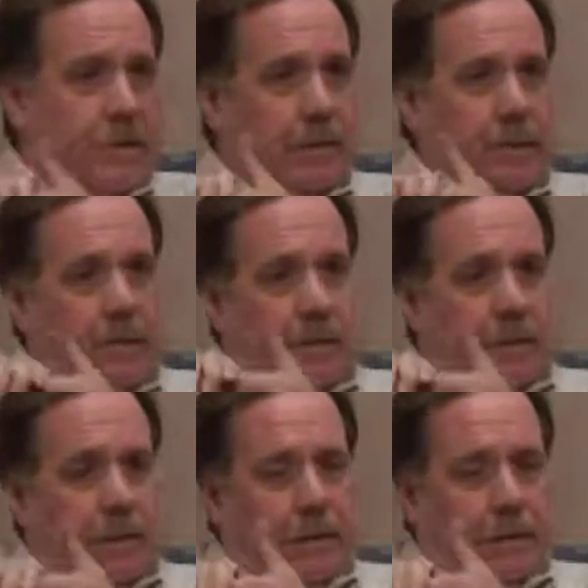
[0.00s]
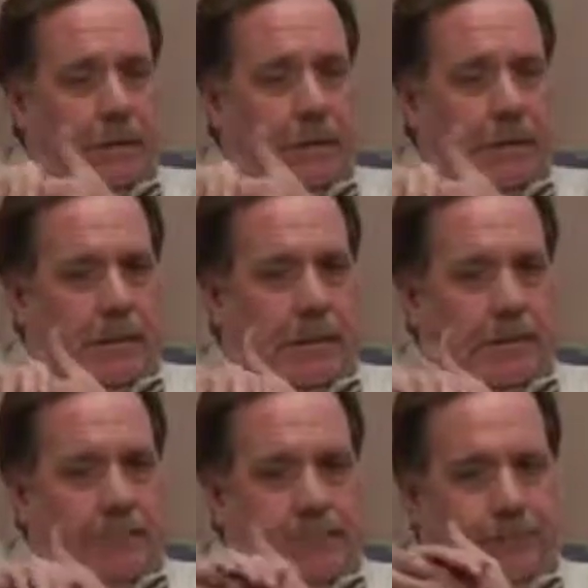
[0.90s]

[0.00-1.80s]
and um,